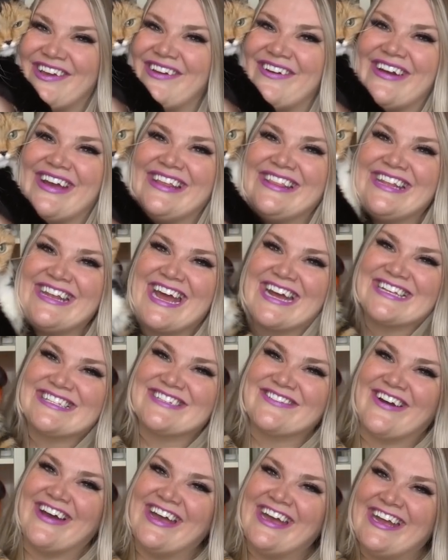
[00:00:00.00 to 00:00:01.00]
you in the
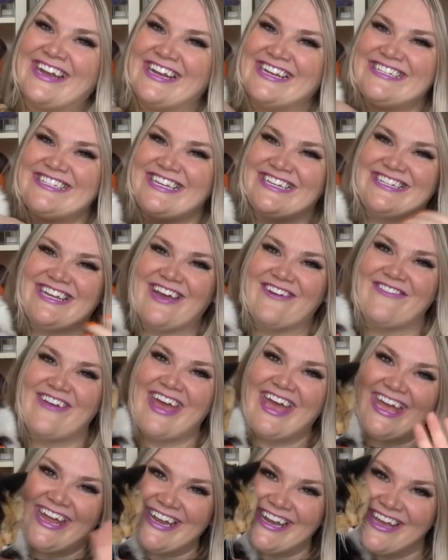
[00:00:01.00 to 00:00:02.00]
next one. T T F
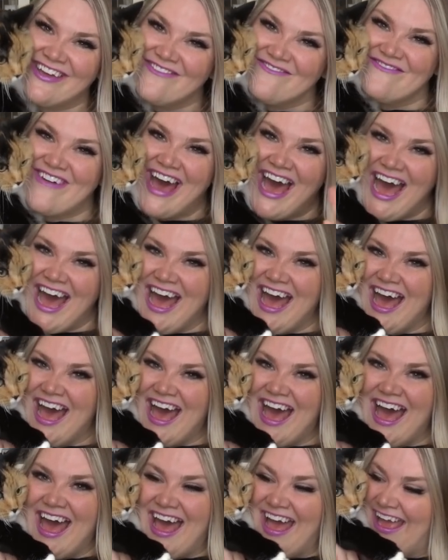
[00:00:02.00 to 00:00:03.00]
N.
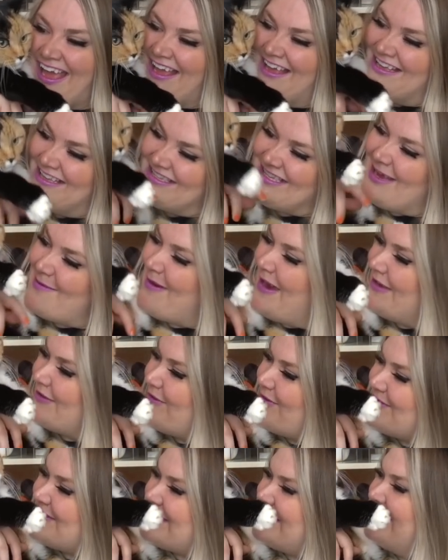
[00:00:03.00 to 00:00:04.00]
Bye. See you, bye,
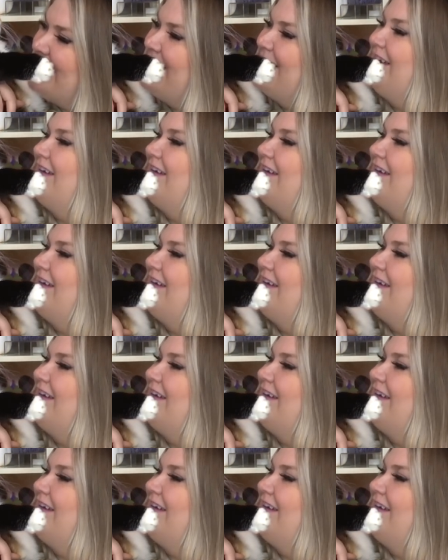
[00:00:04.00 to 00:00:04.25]
dudes.